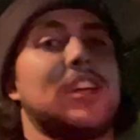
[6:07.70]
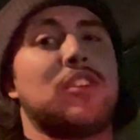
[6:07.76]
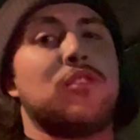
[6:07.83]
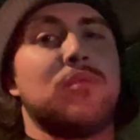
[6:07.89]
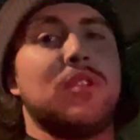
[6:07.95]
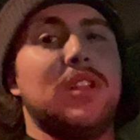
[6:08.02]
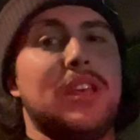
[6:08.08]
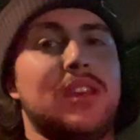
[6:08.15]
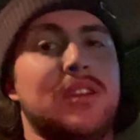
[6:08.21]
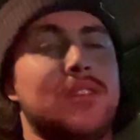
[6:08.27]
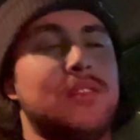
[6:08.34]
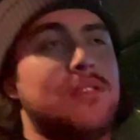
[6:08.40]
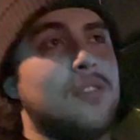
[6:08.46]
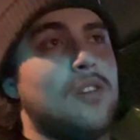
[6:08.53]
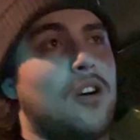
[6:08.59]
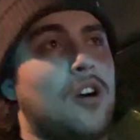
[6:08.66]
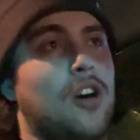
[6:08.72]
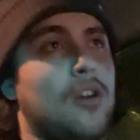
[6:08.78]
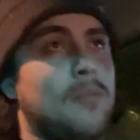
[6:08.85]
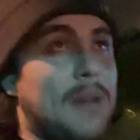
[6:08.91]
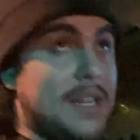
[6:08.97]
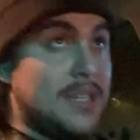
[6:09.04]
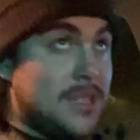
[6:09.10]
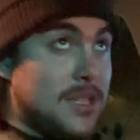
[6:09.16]
don't really, on
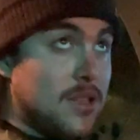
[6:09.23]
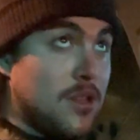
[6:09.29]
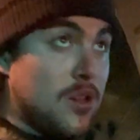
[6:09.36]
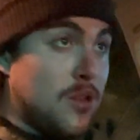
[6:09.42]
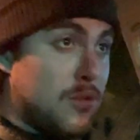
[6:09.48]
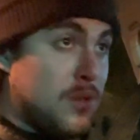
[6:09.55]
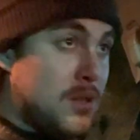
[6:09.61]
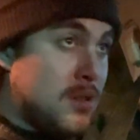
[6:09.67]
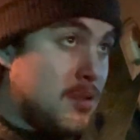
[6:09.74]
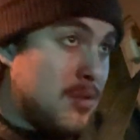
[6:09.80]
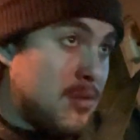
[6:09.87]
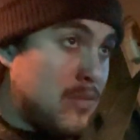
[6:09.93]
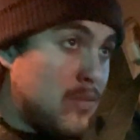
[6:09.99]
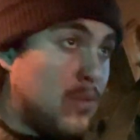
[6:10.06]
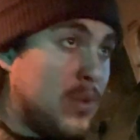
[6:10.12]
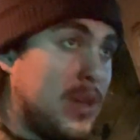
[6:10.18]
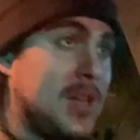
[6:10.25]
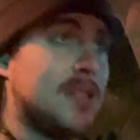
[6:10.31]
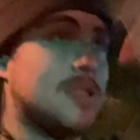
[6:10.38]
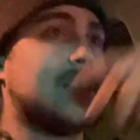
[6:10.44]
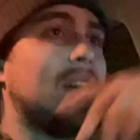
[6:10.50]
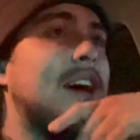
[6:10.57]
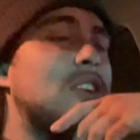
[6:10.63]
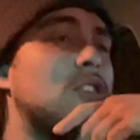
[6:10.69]
my deload
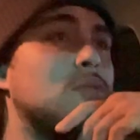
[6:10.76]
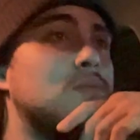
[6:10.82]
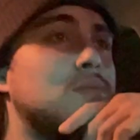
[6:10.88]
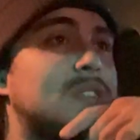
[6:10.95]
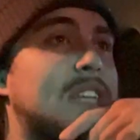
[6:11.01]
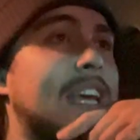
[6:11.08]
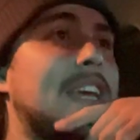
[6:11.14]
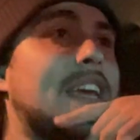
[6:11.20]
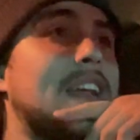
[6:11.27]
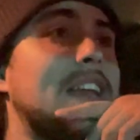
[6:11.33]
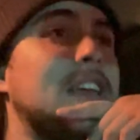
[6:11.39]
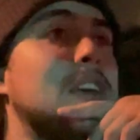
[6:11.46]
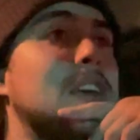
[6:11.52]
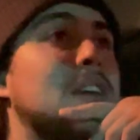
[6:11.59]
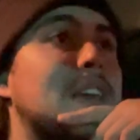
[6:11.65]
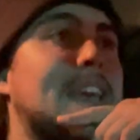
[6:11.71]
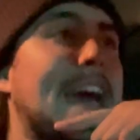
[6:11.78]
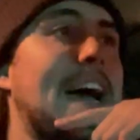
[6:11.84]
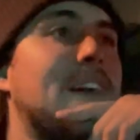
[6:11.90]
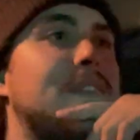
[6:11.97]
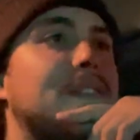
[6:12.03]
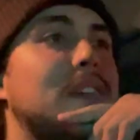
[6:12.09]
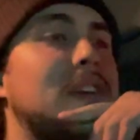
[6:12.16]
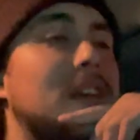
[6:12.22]
weeks, I don't take any
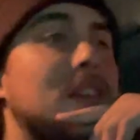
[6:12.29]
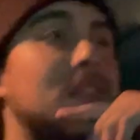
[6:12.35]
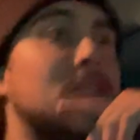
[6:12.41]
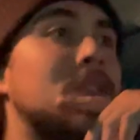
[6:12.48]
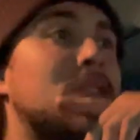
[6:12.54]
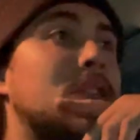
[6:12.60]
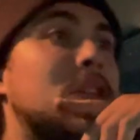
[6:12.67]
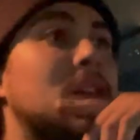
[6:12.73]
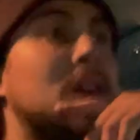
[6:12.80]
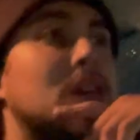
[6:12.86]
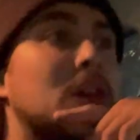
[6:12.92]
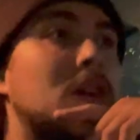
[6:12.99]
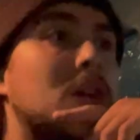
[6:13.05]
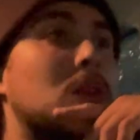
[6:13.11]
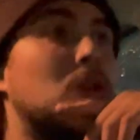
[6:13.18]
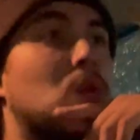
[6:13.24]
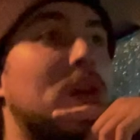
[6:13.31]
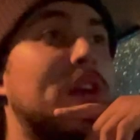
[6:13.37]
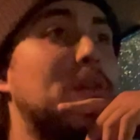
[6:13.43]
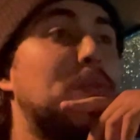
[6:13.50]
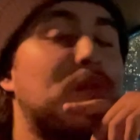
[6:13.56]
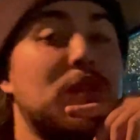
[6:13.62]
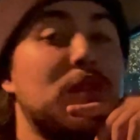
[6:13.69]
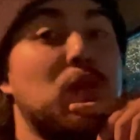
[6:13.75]
caffeine or any
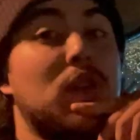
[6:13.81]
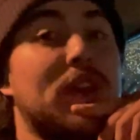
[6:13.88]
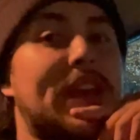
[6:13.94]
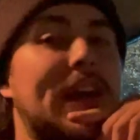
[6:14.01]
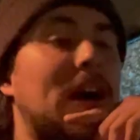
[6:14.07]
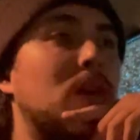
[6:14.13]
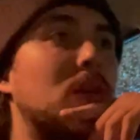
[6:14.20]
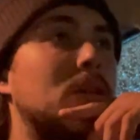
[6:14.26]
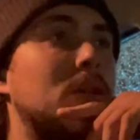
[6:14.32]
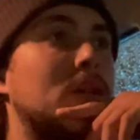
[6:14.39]
pre-workout